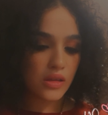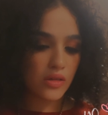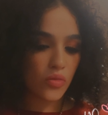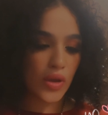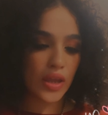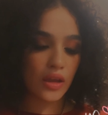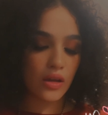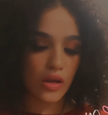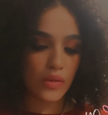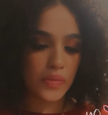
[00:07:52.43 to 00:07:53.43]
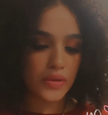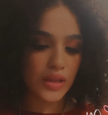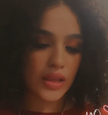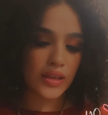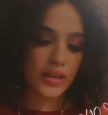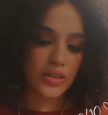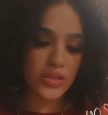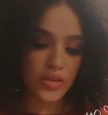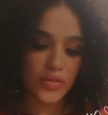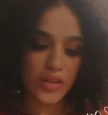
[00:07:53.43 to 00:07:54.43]
waking up, not letting
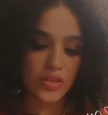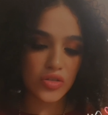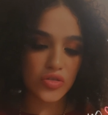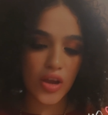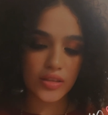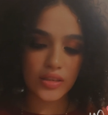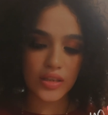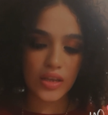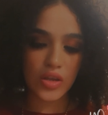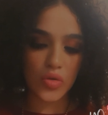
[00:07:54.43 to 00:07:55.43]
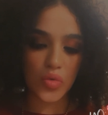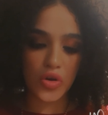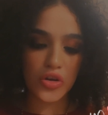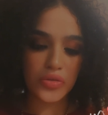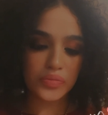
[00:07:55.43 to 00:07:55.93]
yourself get distracted like you were.